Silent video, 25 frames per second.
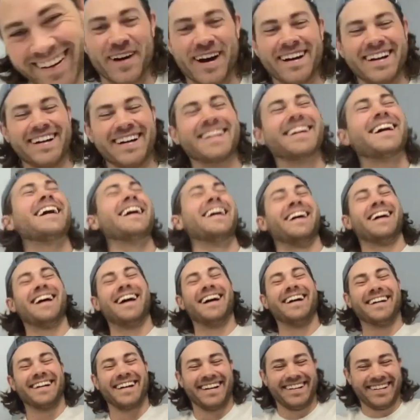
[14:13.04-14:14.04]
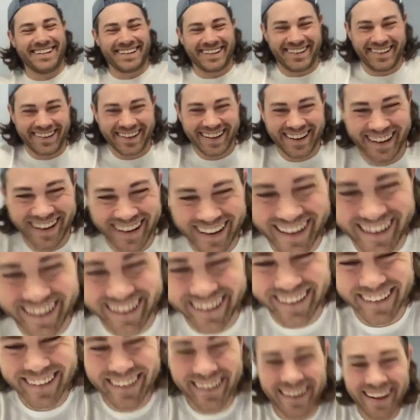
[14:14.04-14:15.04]
Incredible presentation, honestly.
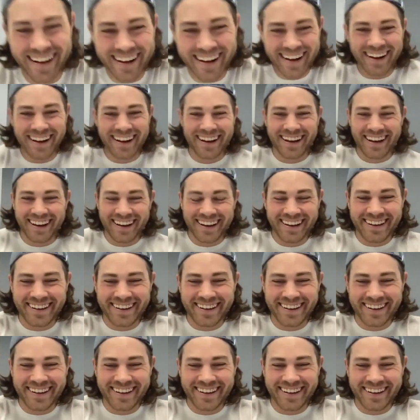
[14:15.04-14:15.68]
To all the people that